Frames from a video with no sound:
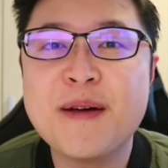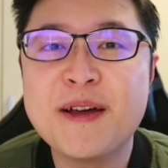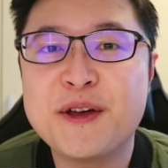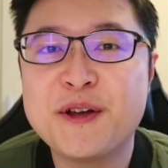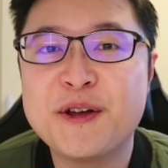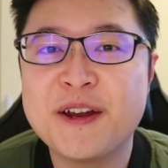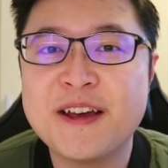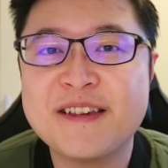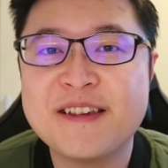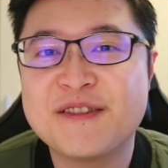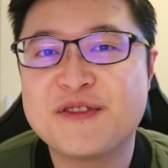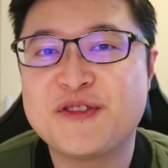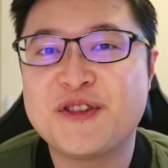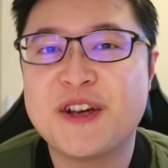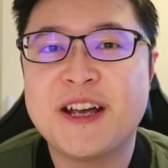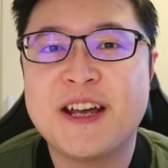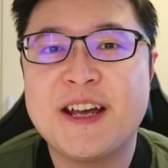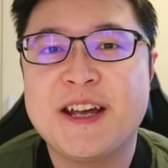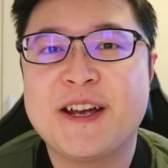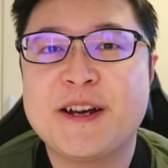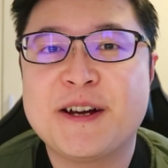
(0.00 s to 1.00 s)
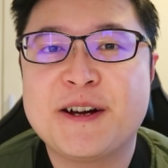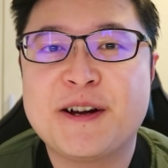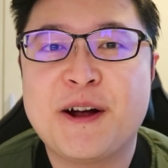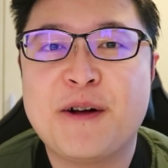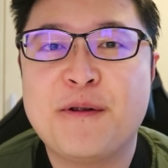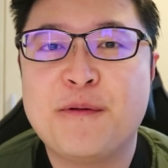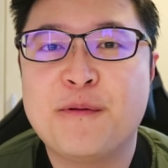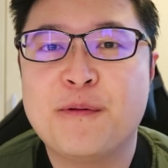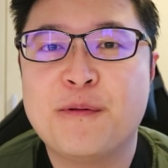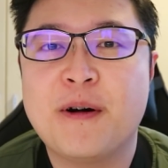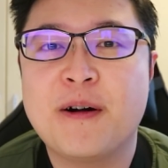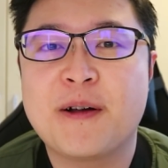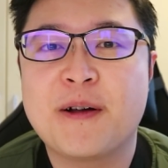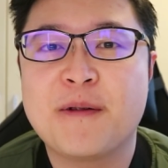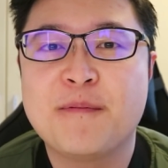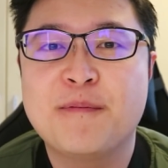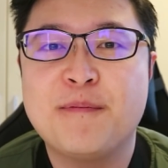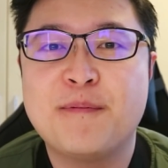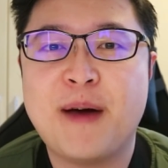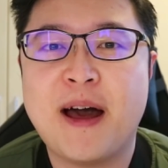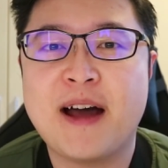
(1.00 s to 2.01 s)
my cuties, it's Jakey here and
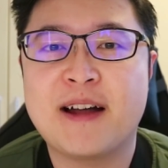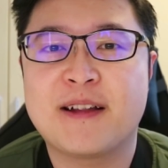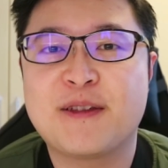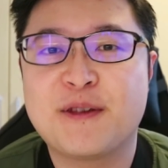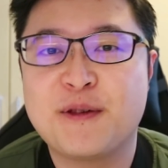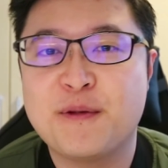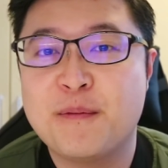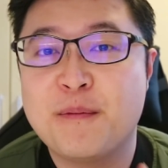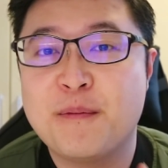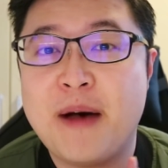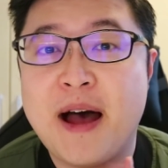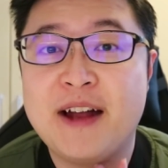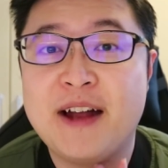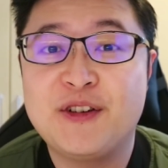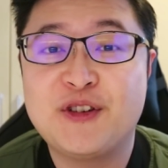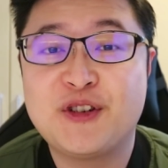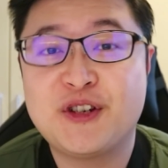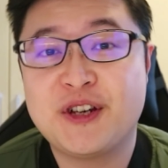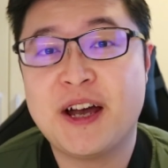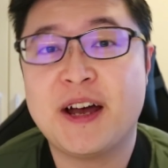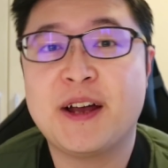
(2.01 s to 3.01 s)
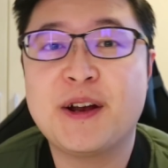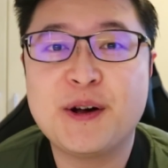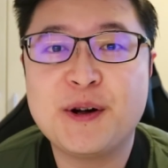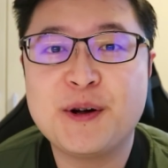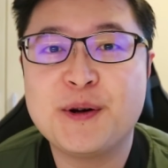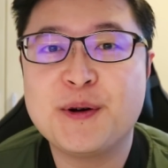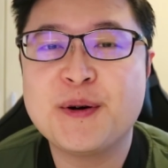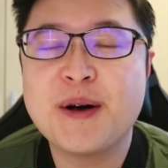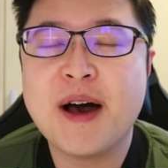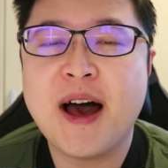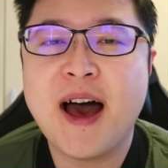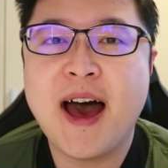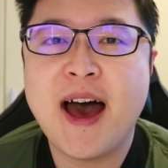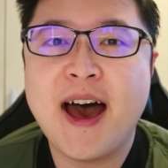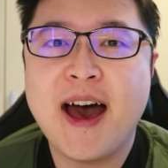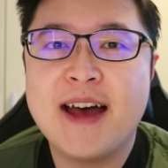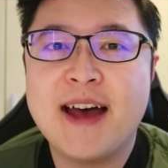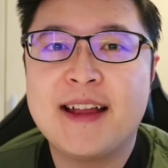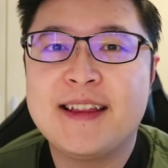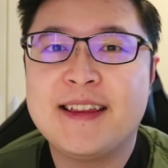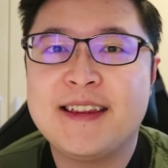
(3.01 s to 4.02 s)
welcome back to my channel,
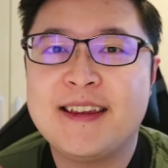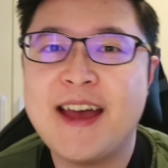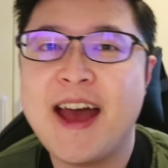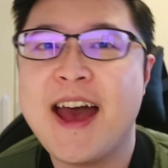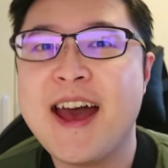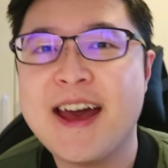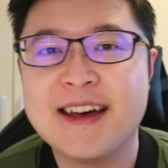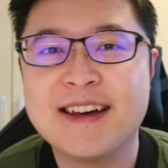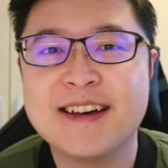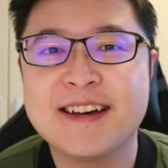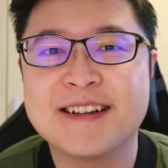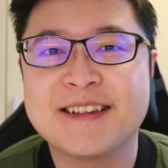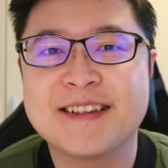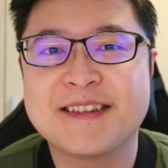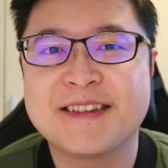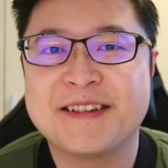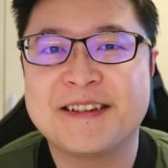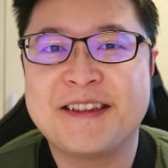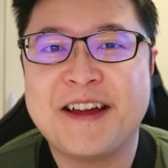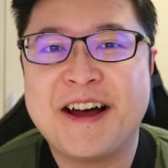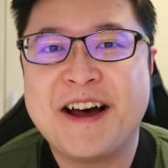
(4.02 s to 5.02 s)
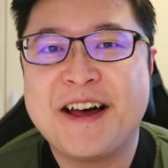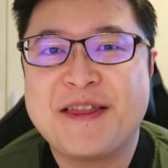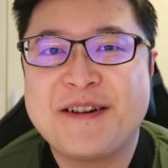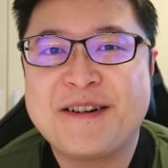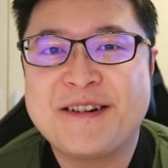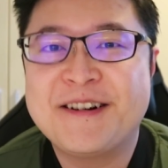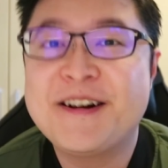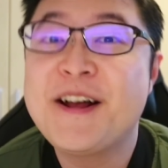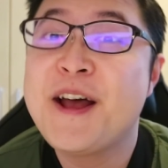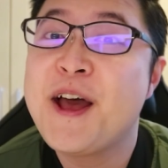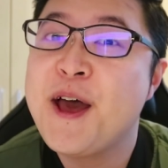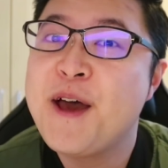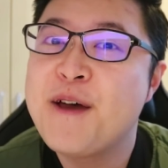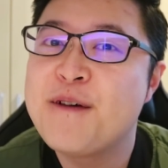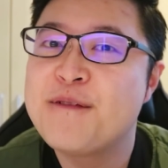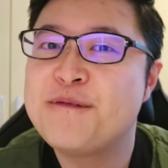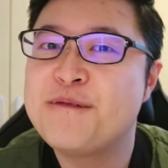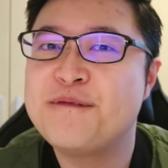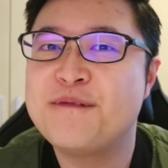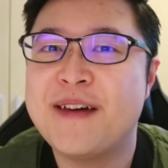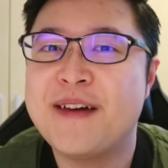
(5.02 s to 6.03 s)
and yay, it's another
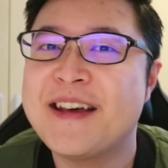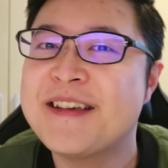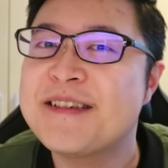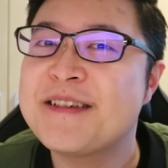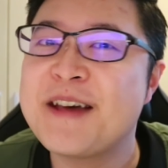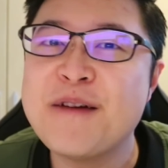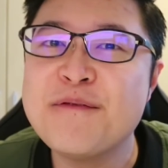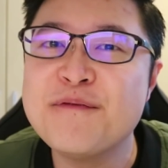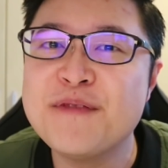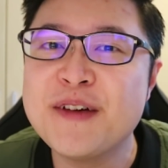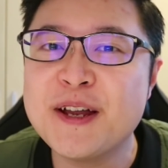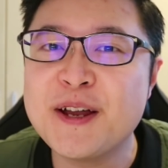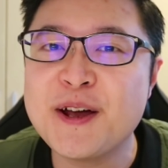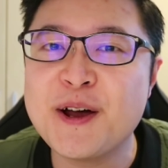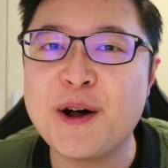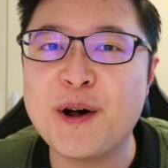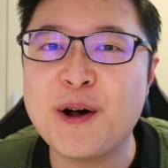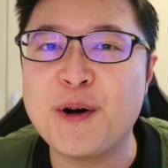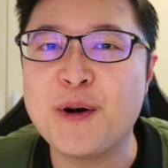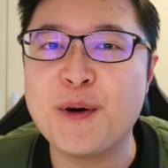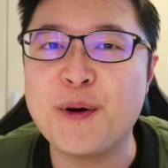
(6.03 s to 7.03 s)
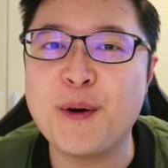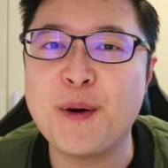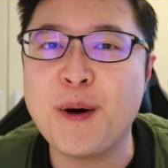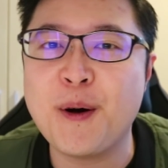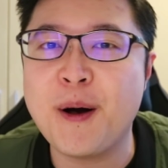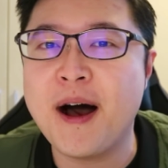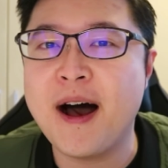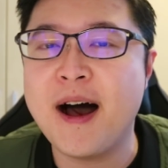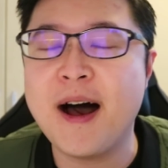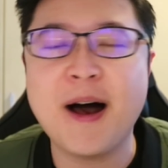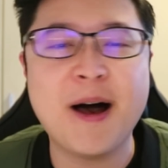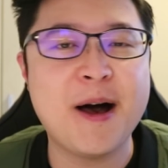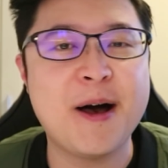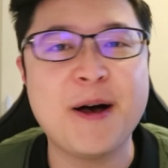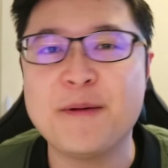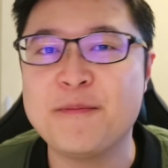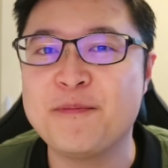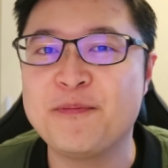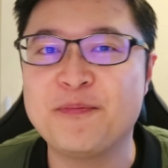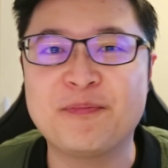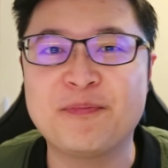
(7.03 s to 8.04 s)
facecam video.
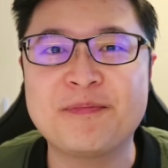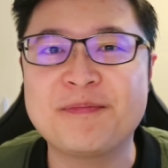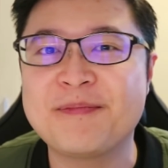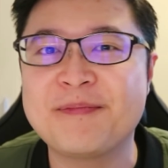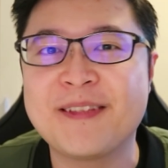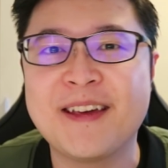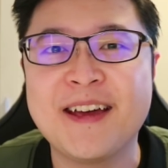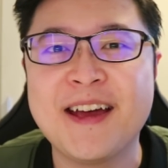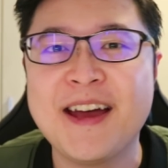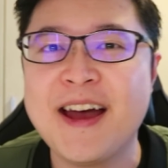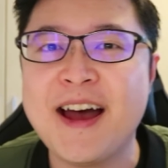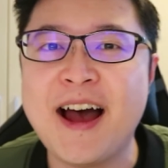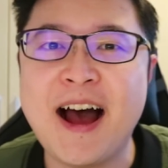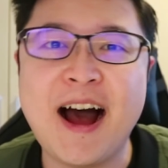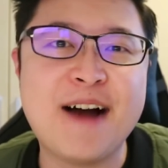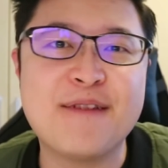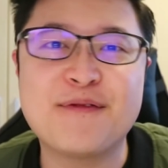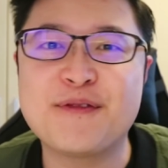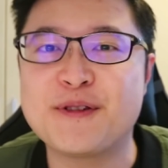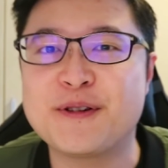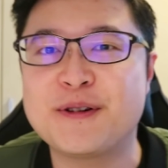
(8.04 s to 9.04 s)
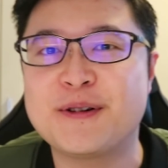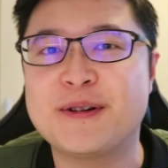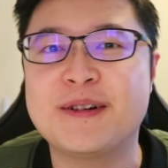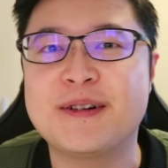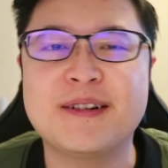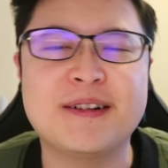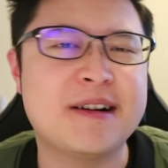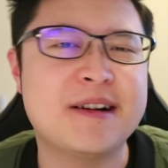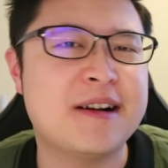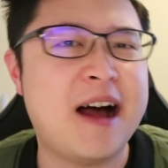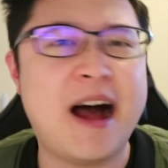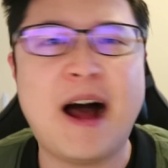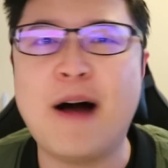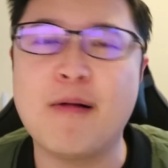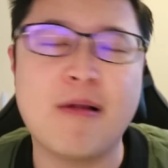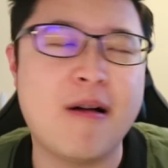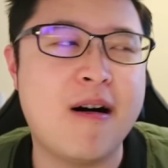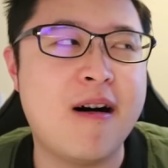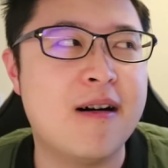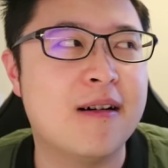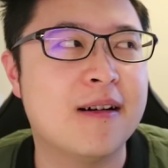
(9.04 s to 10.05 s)
After how
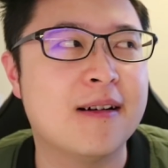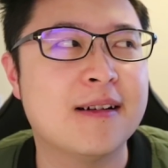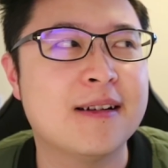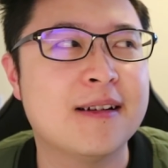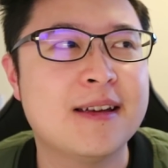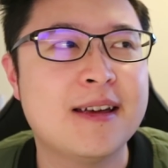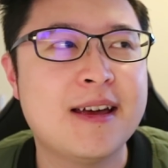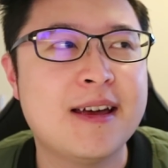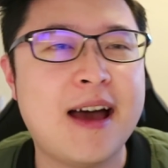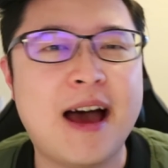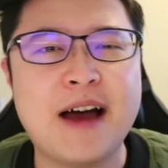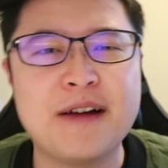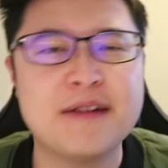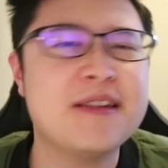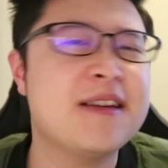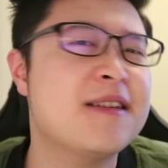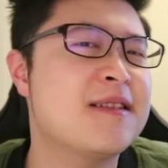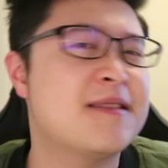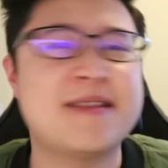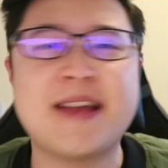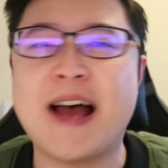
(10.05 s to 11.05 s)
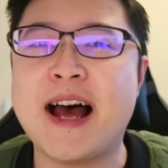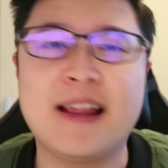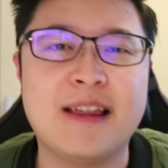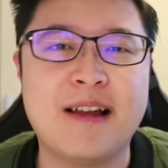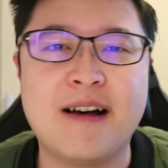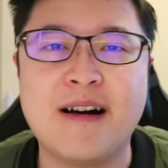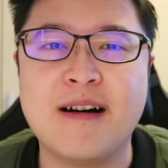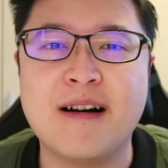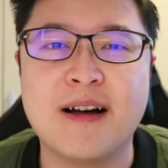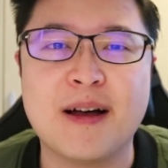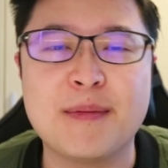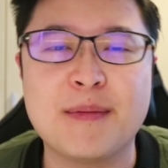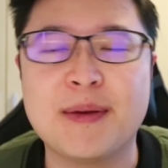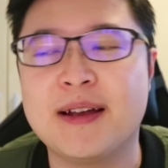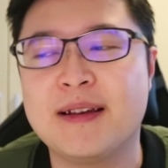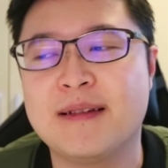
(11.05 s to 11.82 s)
long? I don't think it's that long.